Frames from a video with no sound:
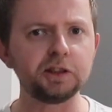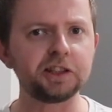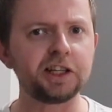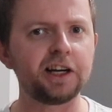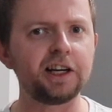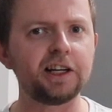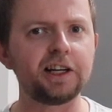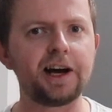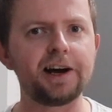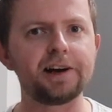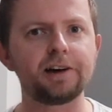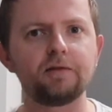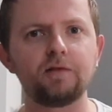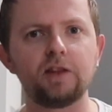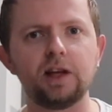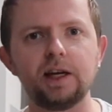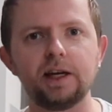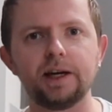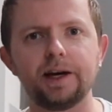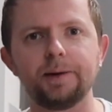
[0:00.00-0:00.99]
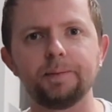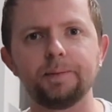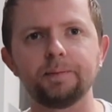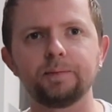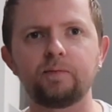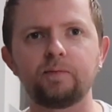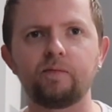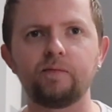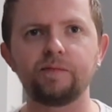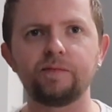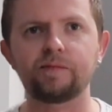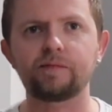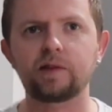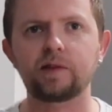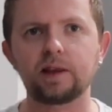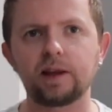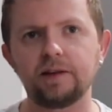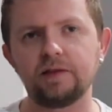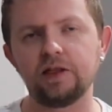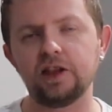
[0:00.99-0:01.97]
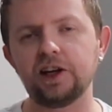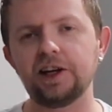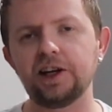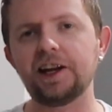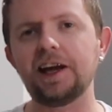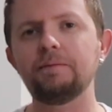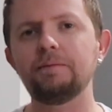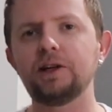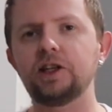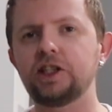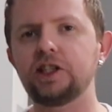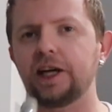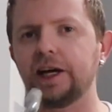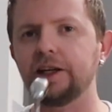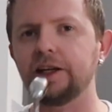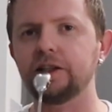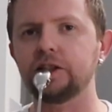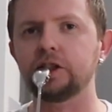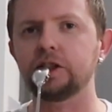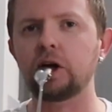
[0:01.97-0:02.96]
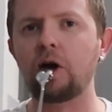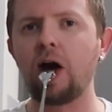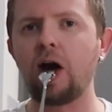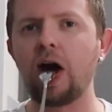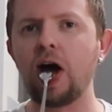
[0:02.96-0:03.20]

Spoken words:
it's kind of like the lemon challenge.